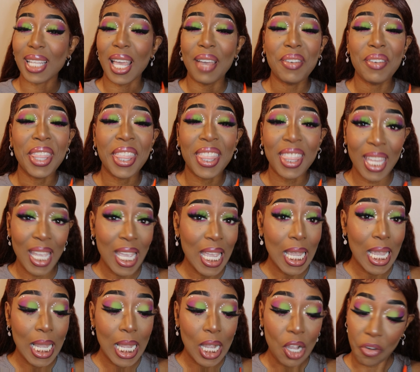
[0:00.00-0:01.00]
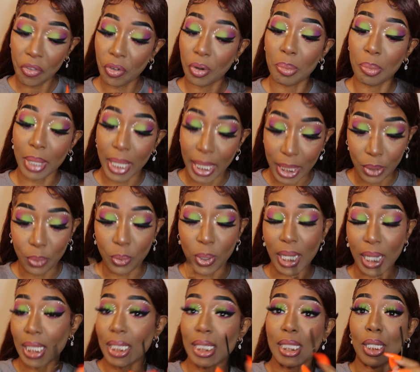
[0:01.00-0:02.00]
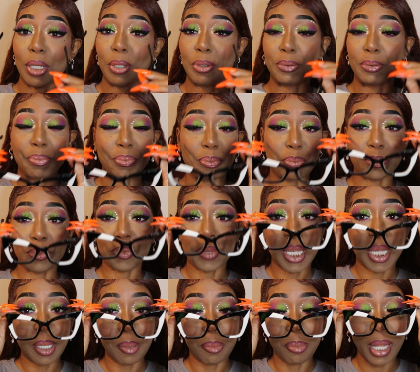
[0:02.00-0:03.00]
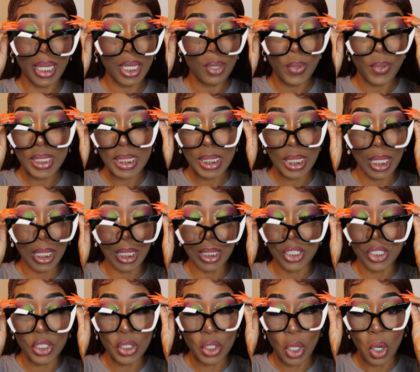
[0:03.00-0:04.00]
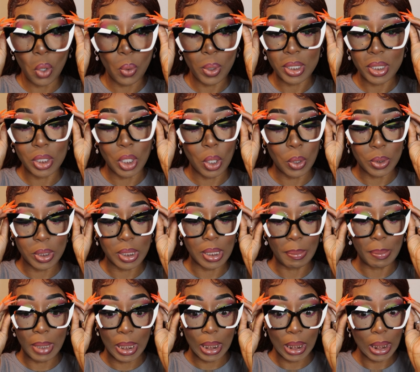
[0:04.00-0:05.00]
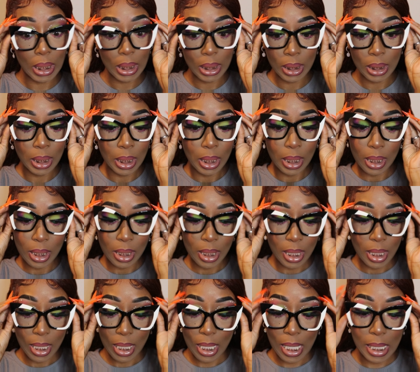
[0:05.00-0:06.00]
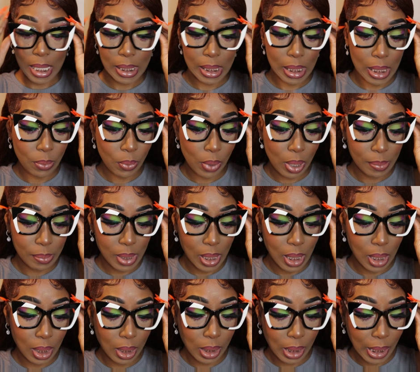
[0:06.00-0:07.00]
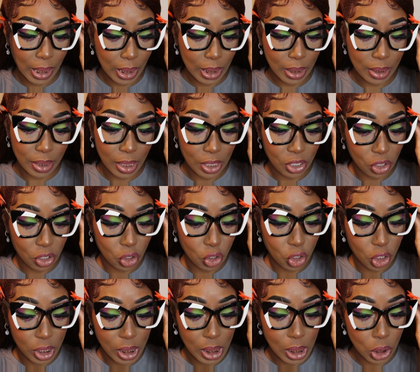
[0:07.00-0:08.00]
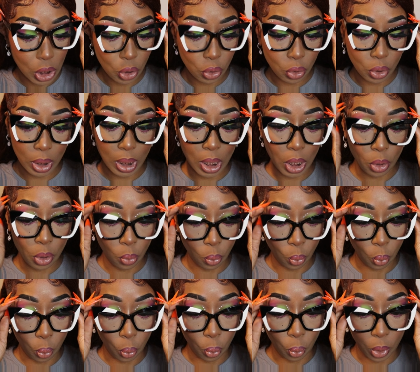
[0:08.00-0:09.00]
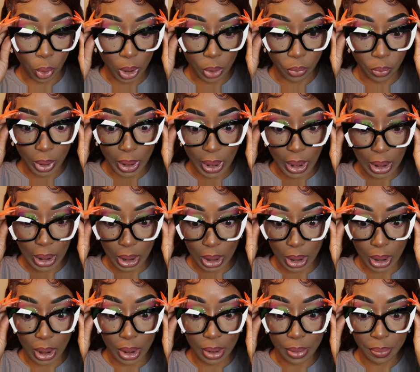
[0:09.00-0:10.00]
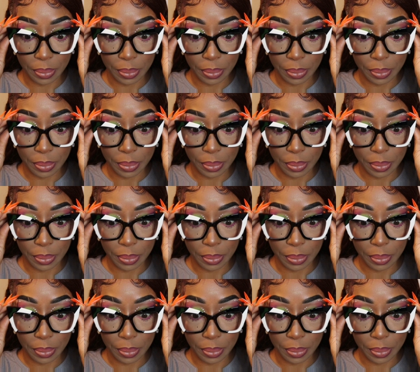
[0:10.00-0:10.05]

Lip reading: I have a thing for black and white. So black and white together just always goes to me. And see what I'm saying? Like, they just look really elegant.